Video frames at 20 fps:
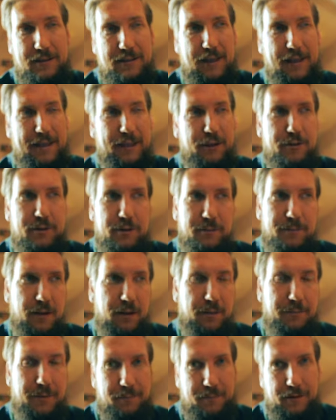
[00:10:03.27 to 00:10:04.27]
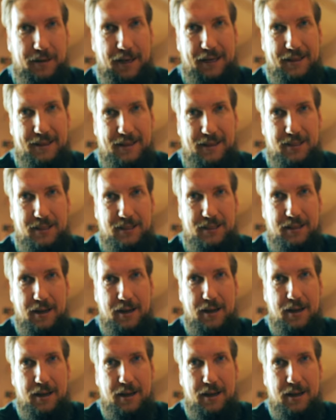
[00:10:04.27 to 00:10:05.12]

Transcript: Let YouTube know that people like this